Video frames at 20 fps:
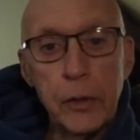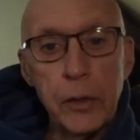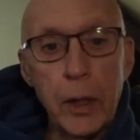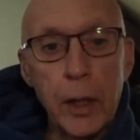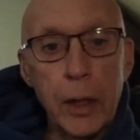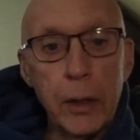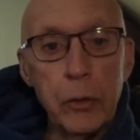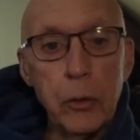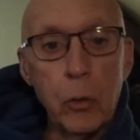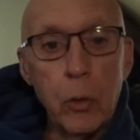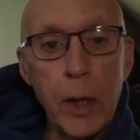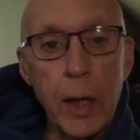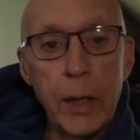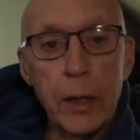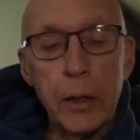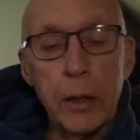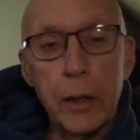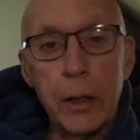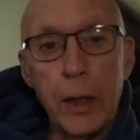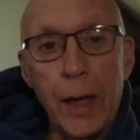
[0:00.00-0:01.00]

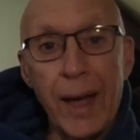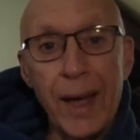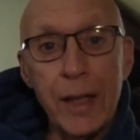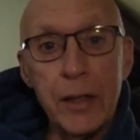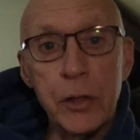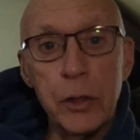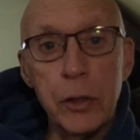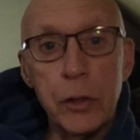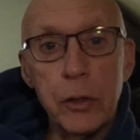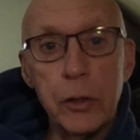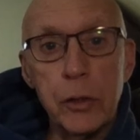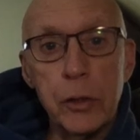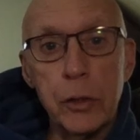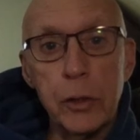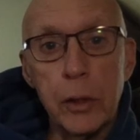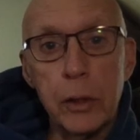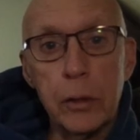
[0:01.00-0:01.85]
non-duality has its